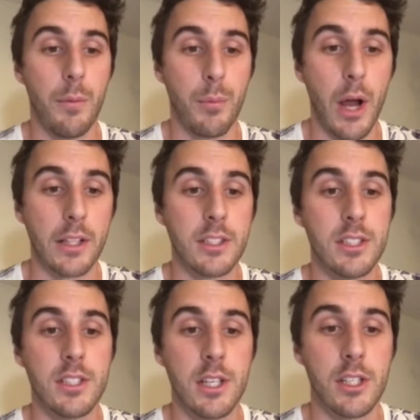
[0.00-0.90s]

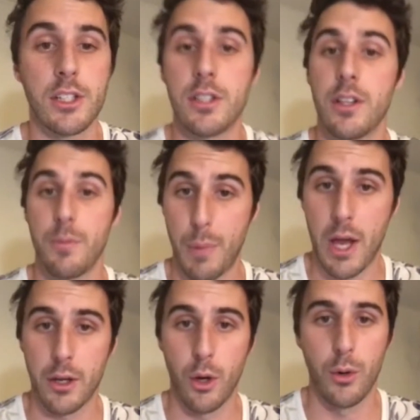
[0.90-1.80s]
practices such as
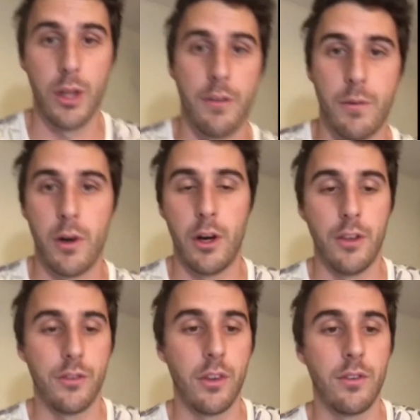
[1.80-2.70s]
Patagonia, for
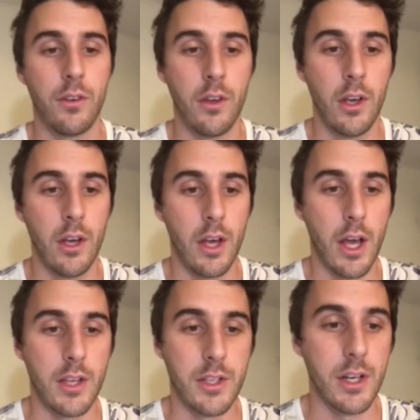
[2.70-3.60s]
instance,
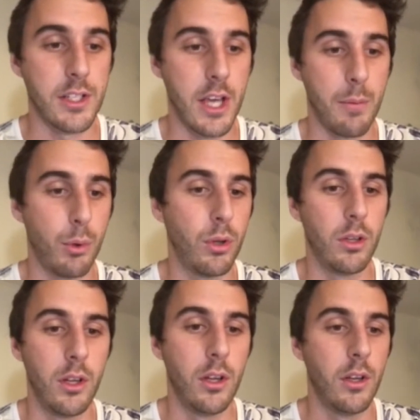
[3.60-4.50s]
as an example.
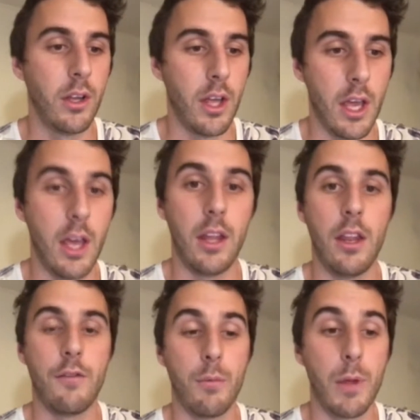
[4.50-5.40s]
And
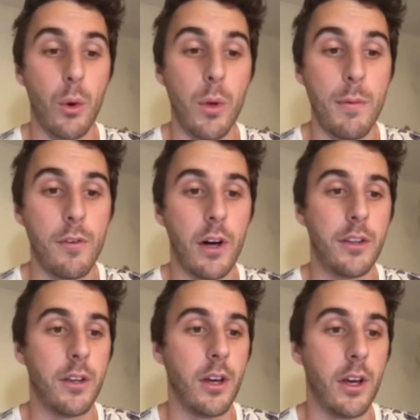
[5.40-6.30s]
then from there, we move on
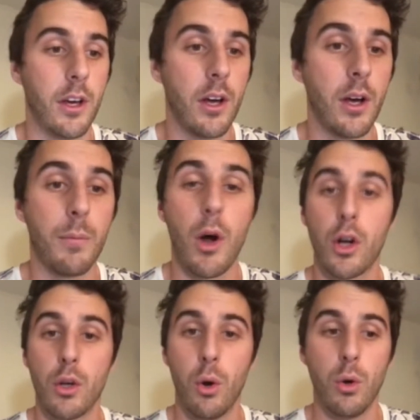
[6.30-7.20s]
to our
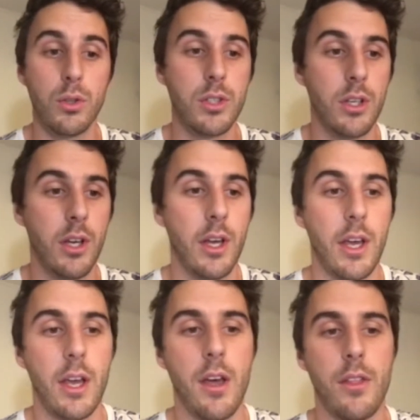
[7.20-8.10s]
goals.
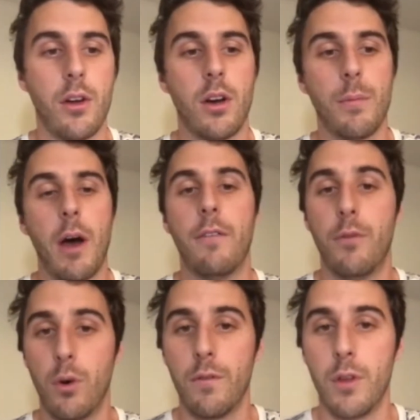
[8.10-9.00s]
And there are about
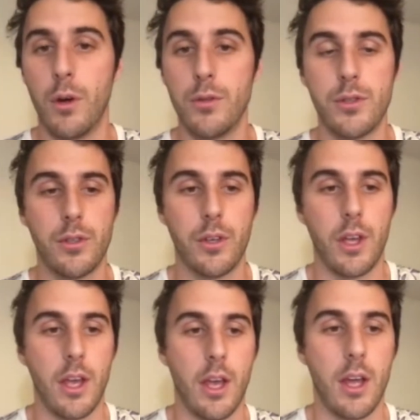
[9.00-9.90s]
4 of those,
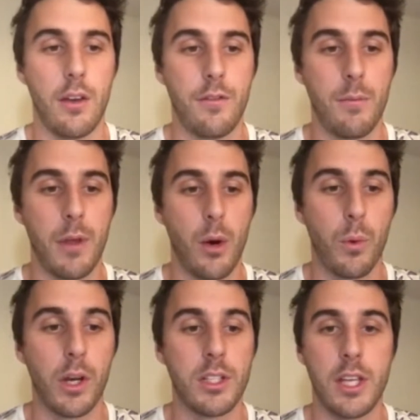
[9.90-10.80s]
and from there
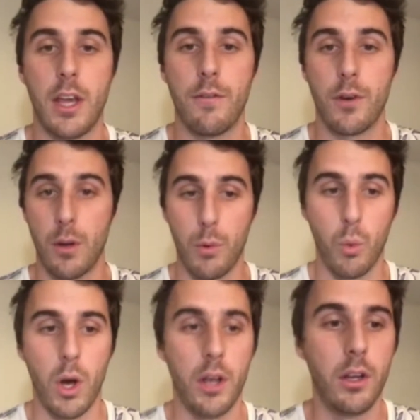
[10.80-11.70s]
we're going to say for number
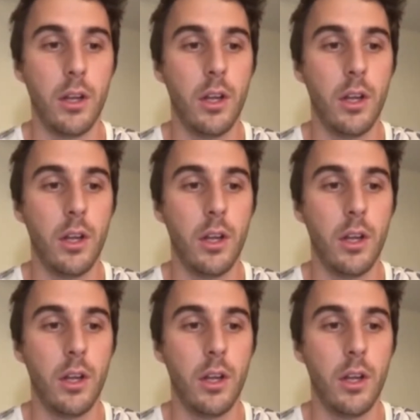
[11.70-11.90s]
1,